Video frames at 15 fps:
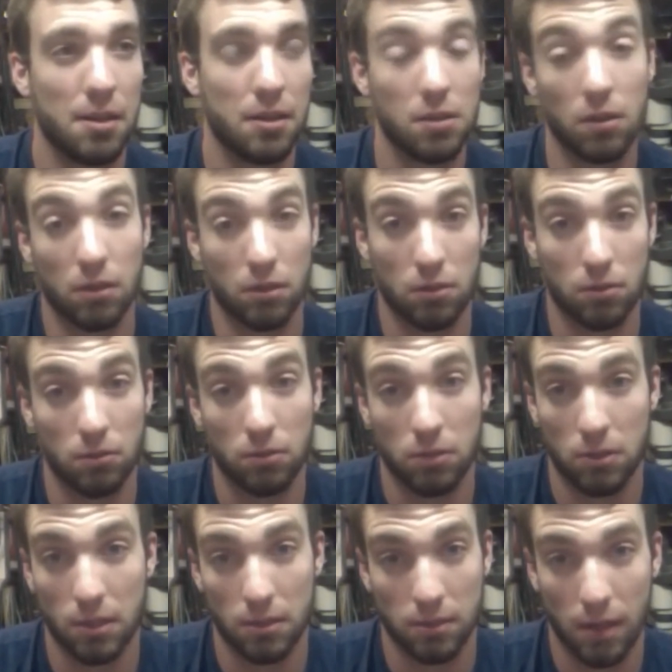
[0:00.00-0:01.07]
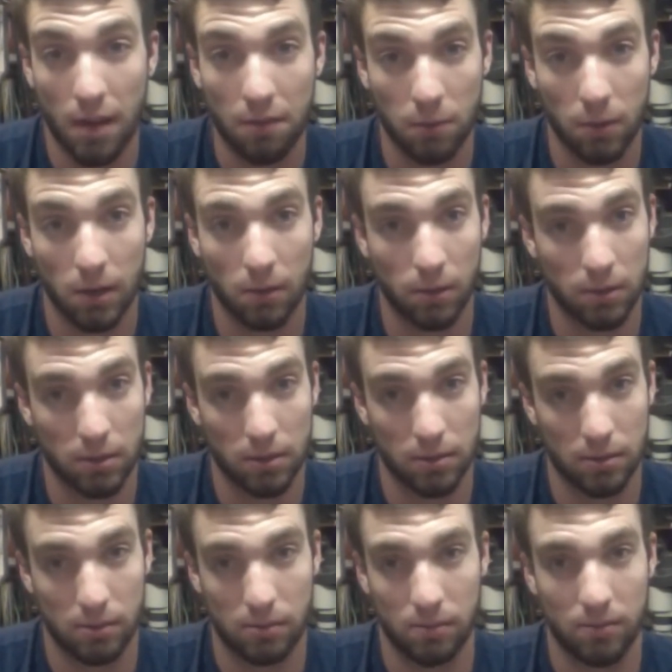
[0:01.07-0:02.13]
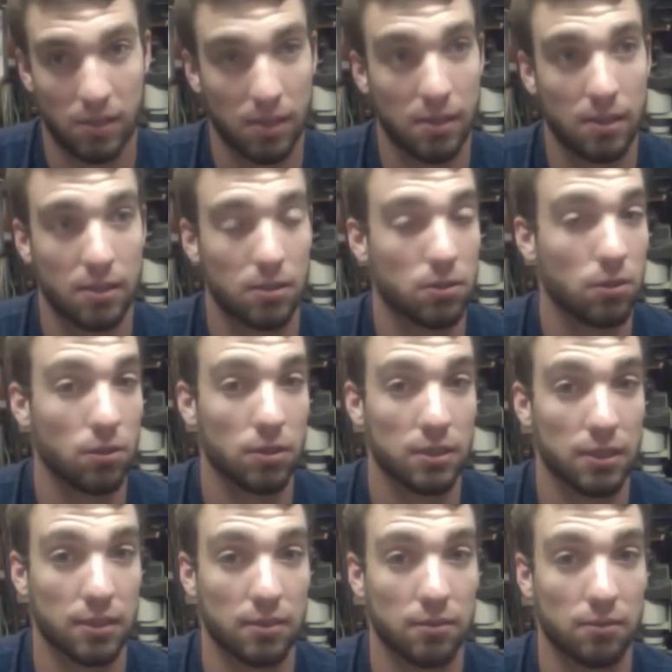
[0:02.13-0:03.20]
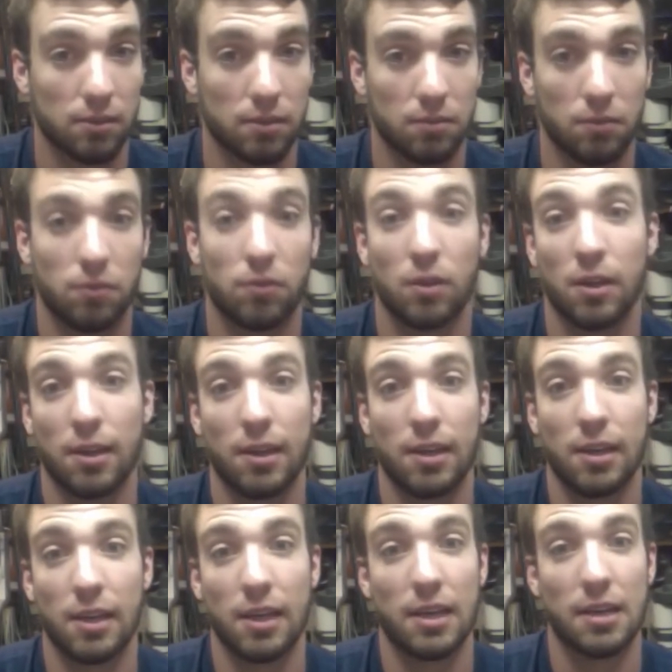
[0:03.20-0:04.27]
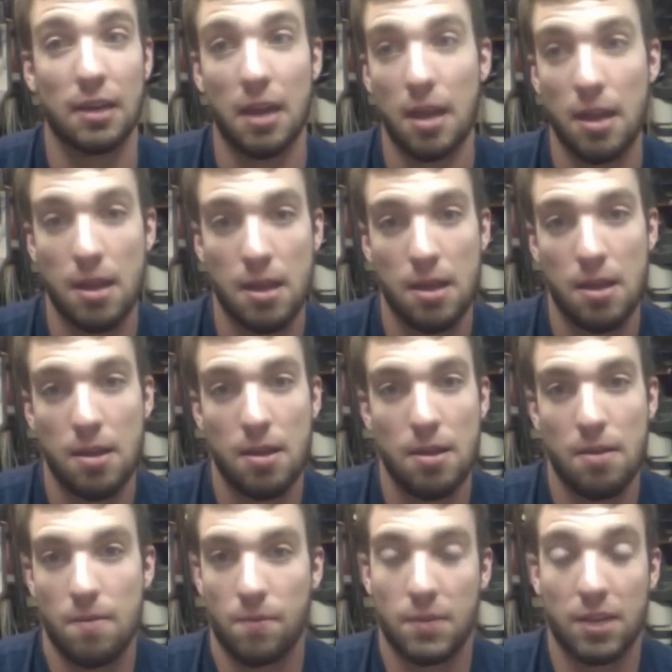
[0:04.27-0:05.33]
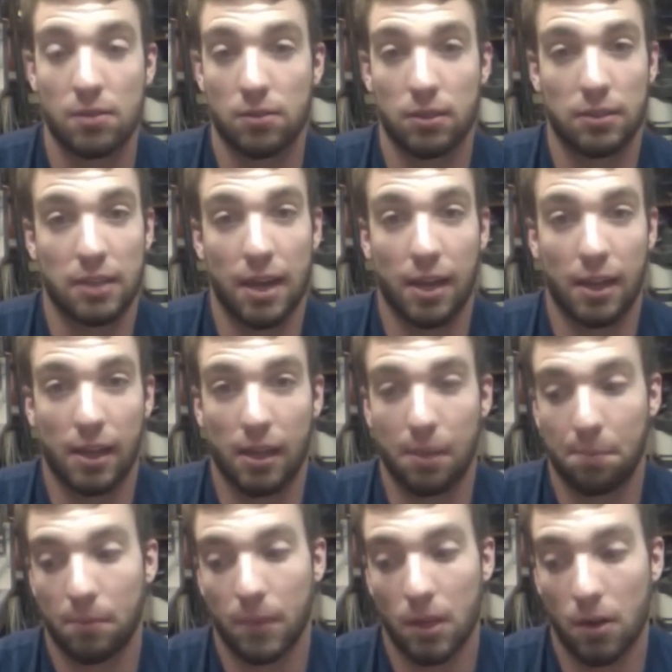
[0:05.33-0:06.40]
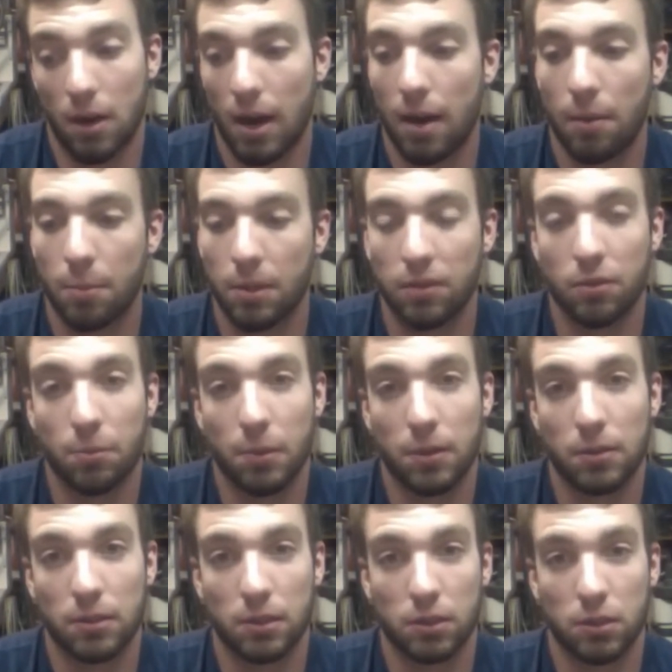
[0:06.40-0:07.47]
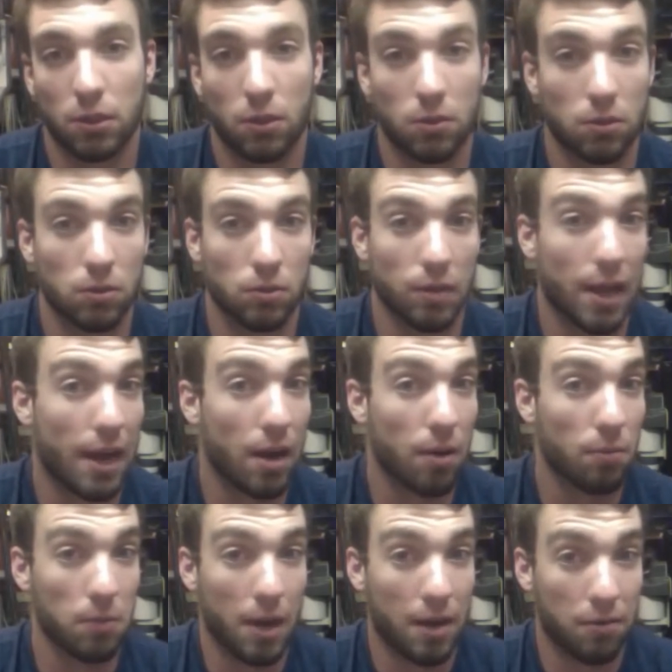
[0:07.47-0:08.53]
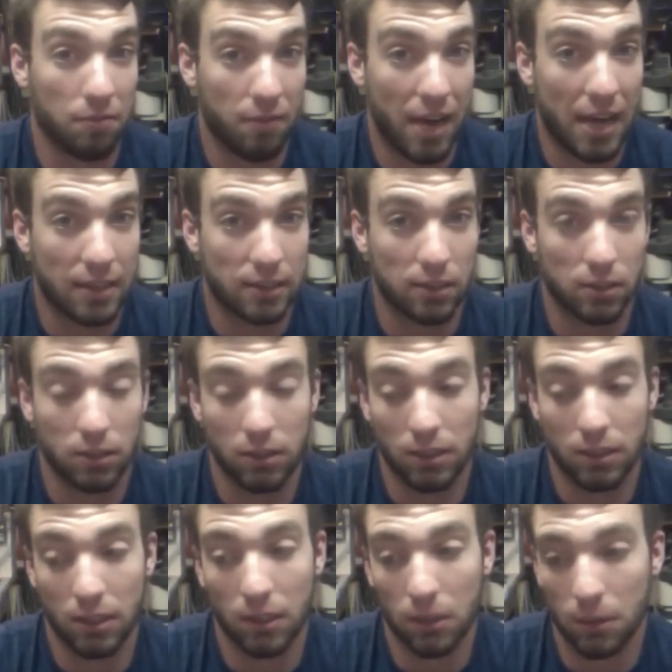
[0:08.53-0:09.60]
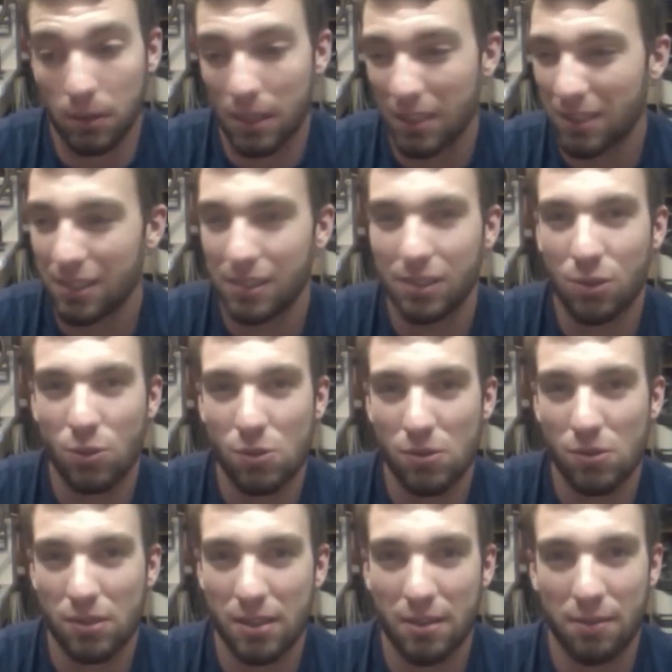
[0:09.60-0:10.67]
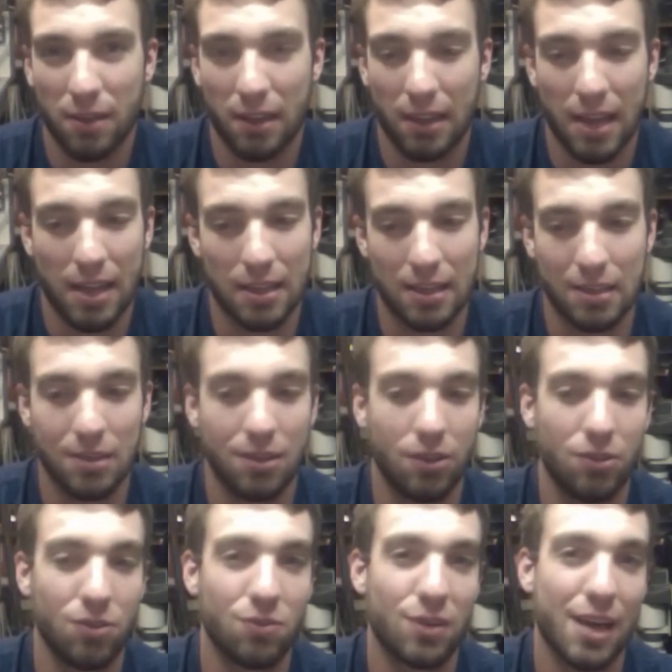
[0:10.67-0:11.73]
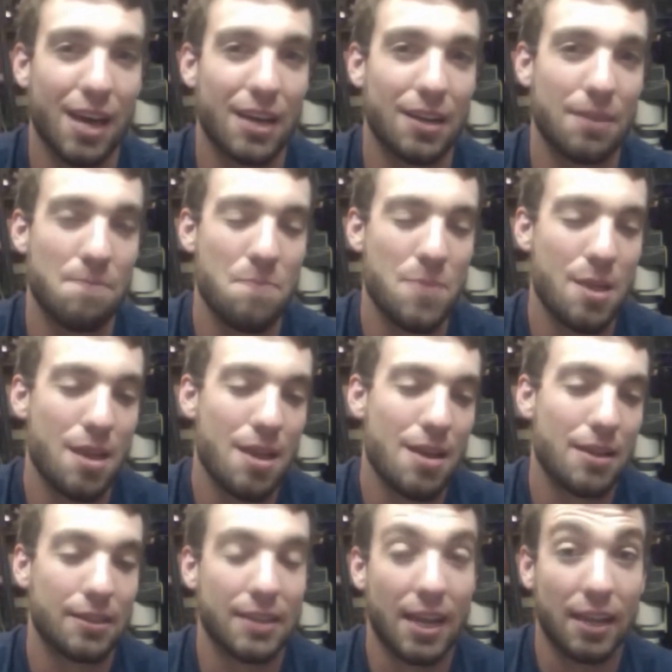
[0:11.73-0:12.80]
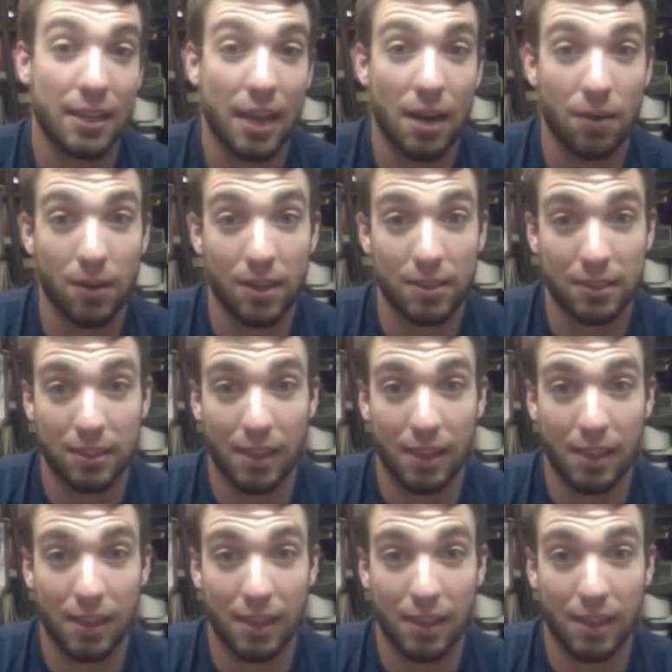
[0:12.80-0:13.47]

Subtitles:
you can use the software, which is very intuitive and free and tells you exactly how big of a person it should hold, how fast it should go. It's just cool stuff like that you've got to take that risk